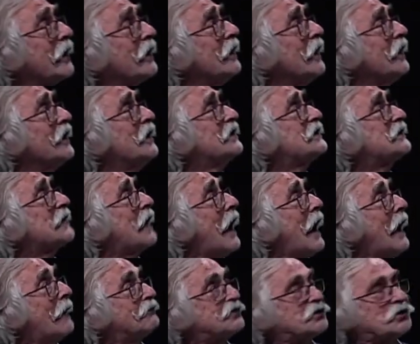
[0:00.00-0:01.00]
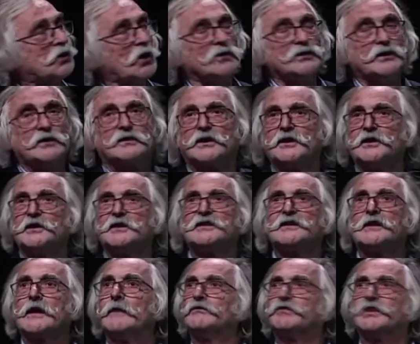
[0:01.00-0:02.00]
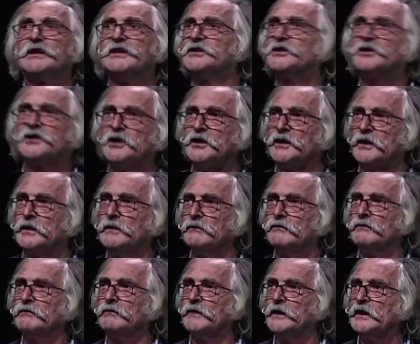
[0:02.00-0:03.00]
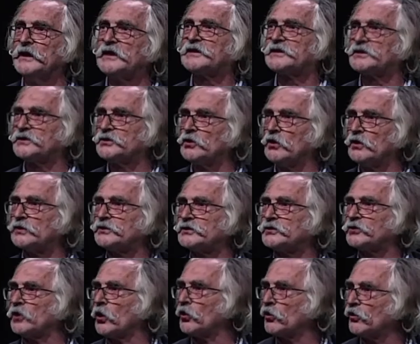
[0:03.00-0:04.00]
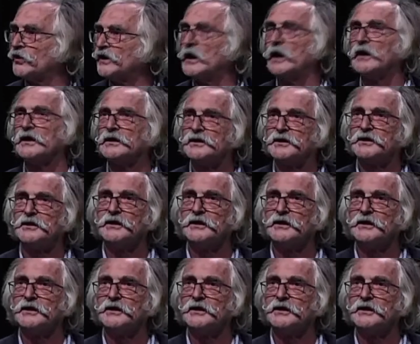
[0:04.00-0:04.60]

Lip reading: is absolutely simplistic. It's not the reality.